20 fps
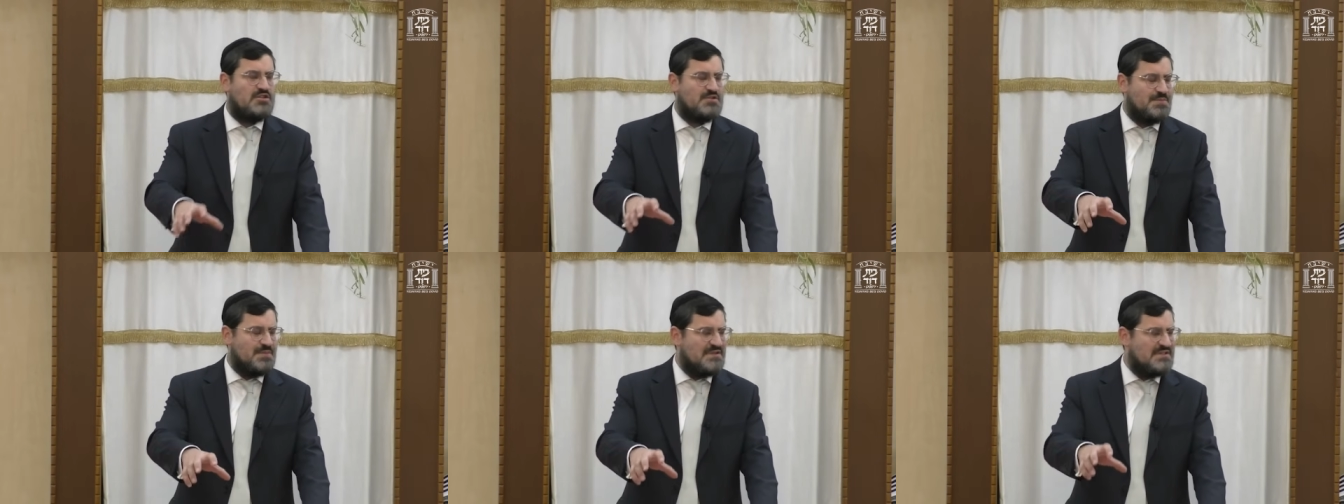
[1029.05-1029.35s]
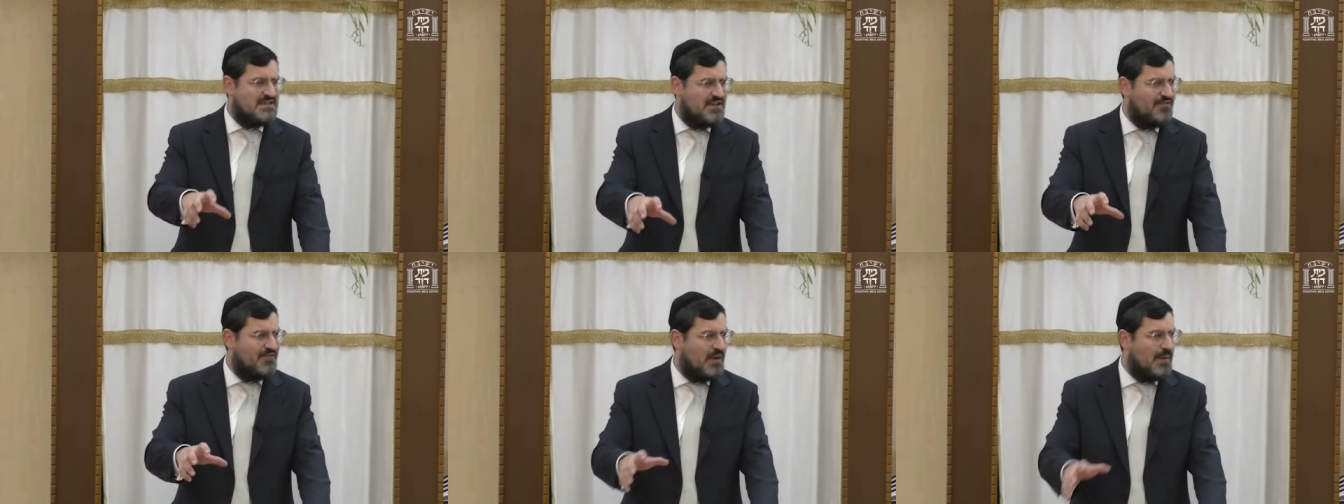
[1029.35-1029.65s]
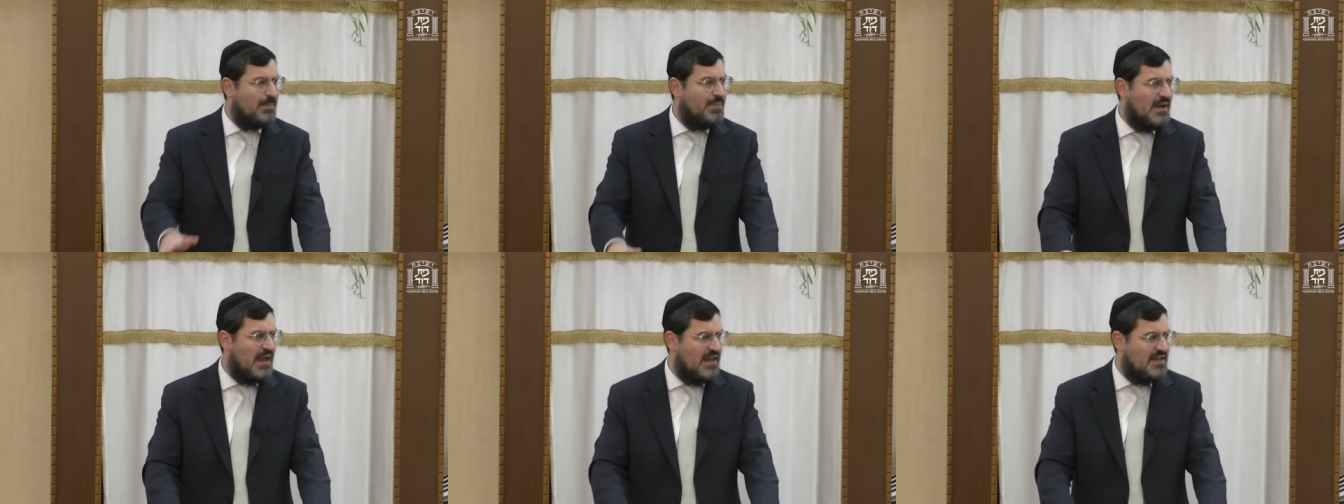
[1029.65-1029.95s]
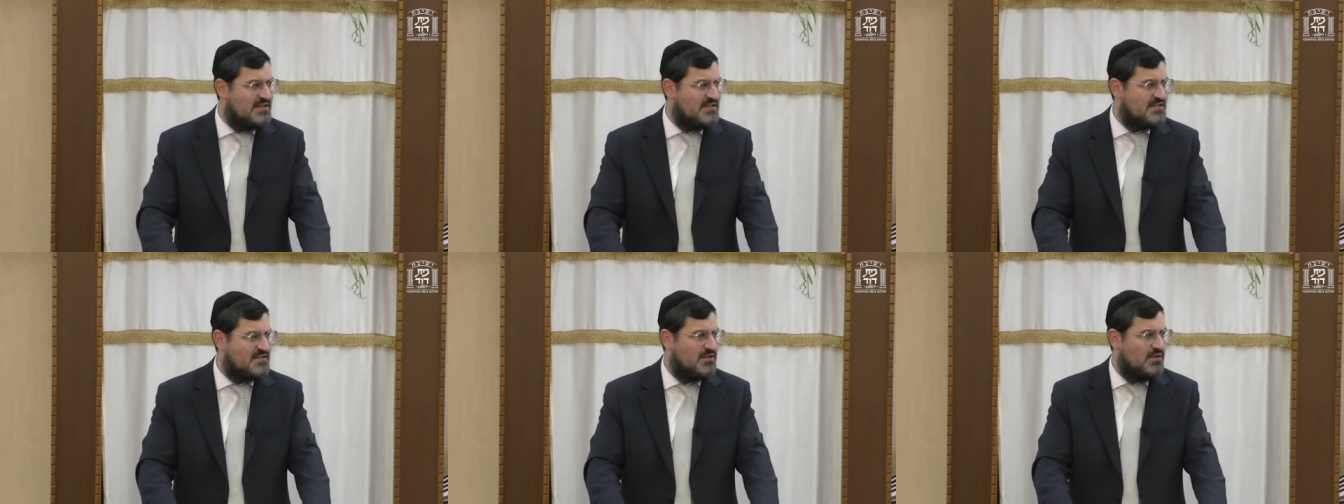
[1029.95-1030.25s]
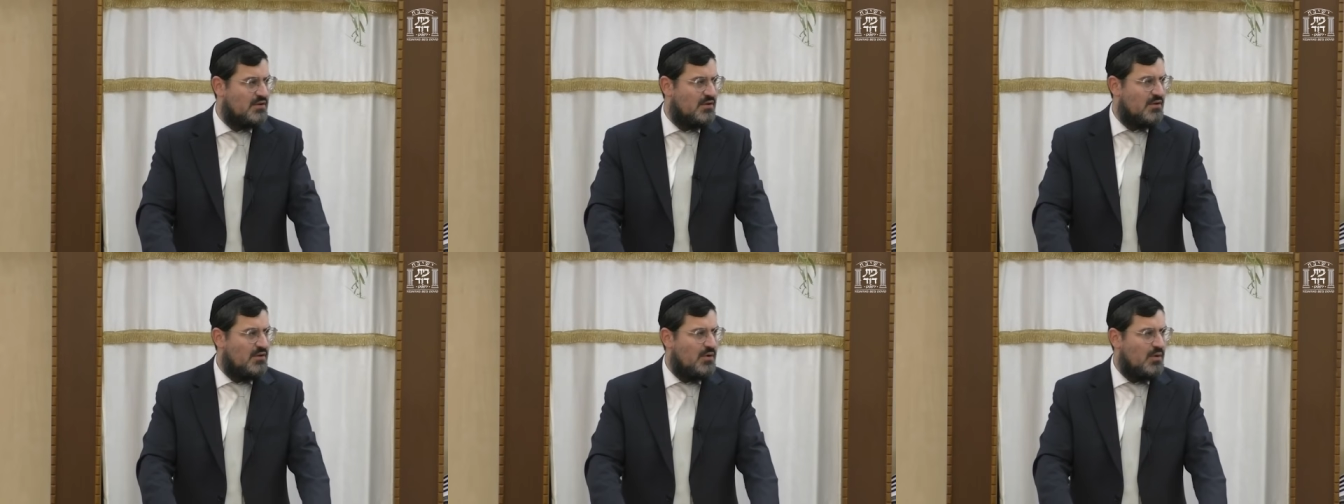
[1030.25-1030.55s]
specific place
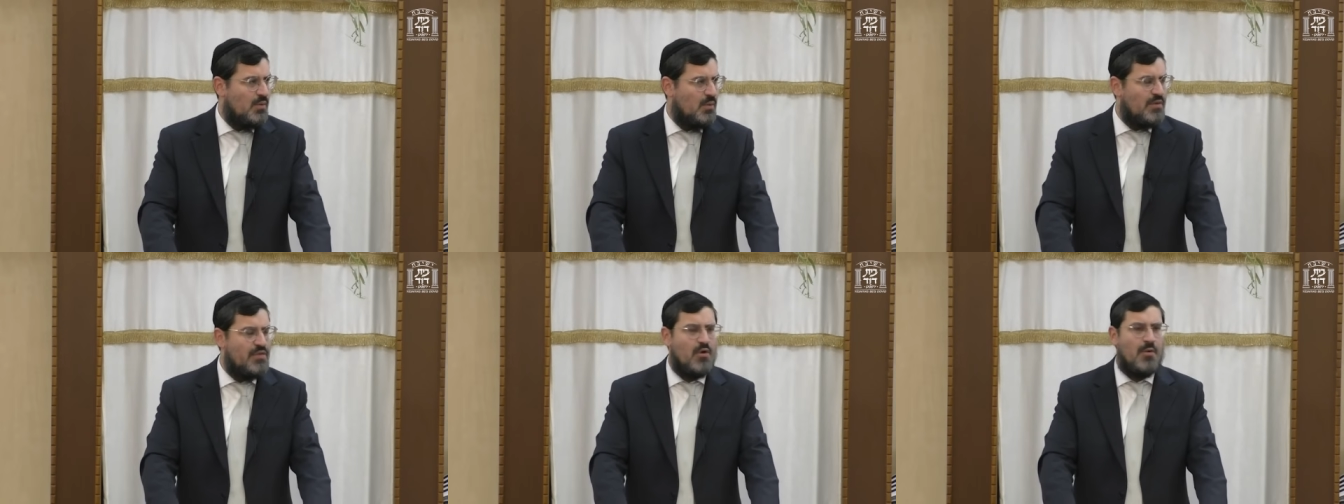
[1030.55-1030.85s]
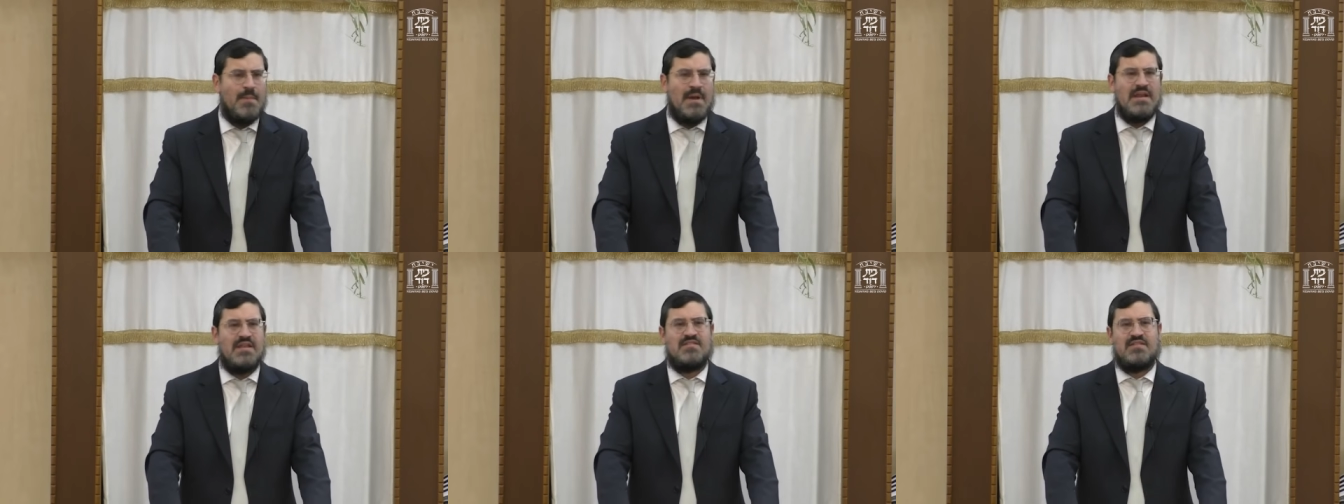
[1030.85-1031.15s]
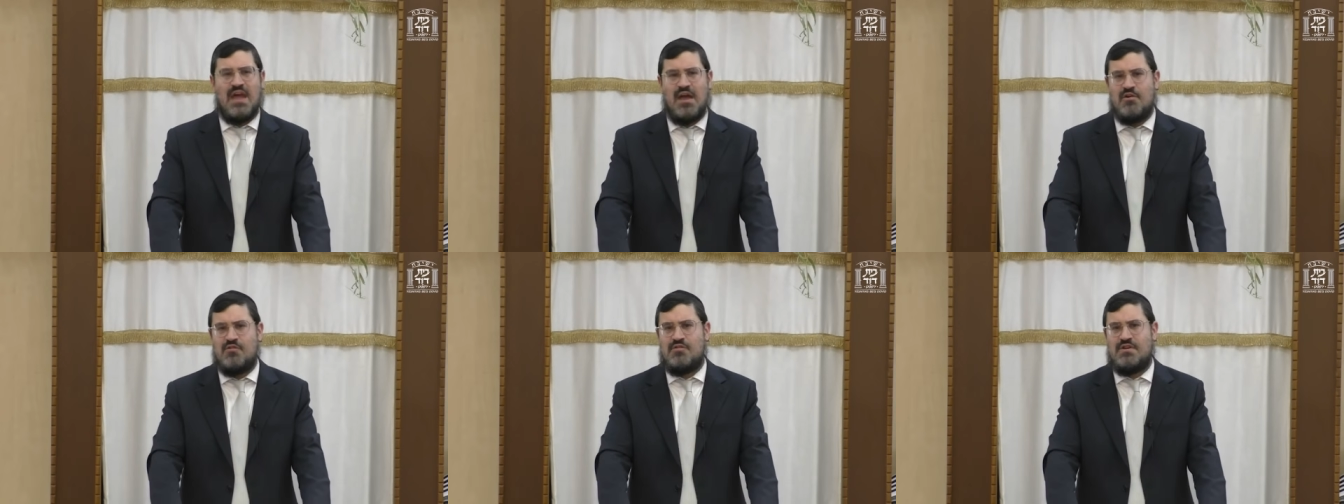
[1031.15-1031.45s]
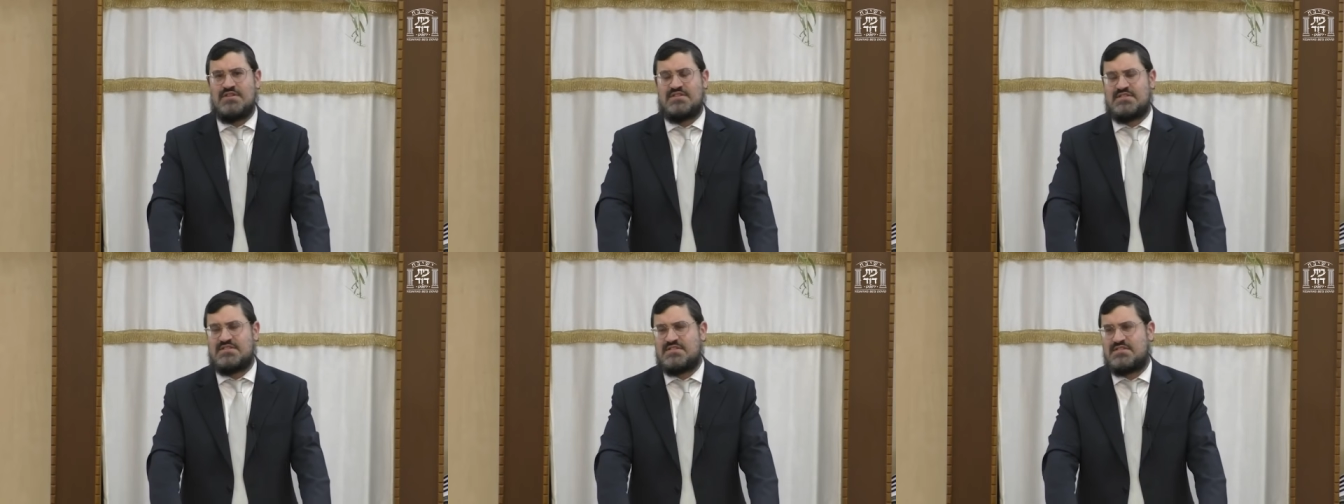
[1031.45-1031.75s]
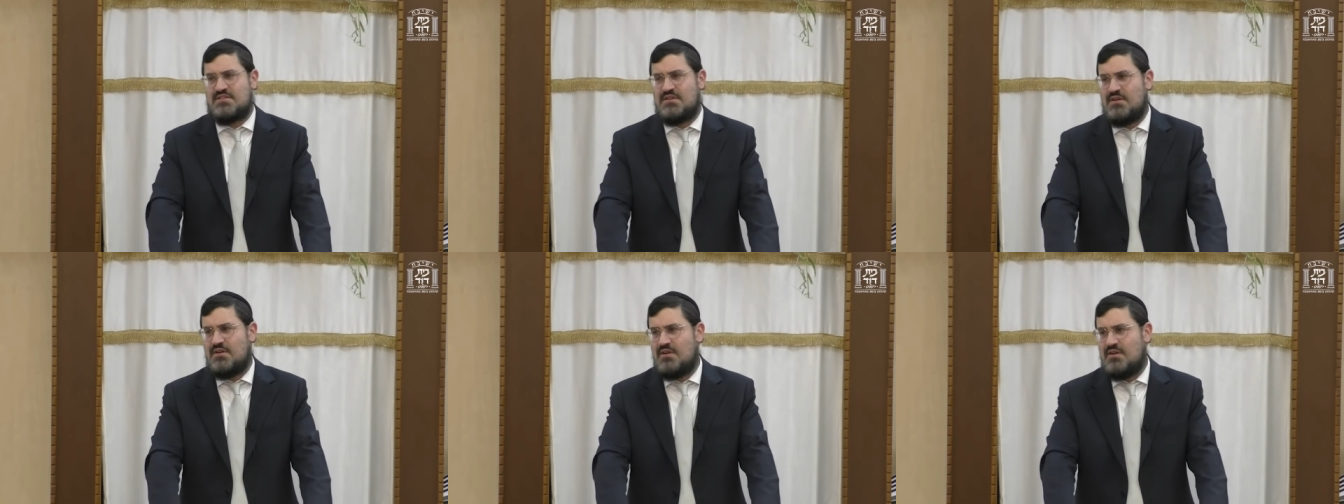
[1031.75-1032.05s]
where there are many terrorists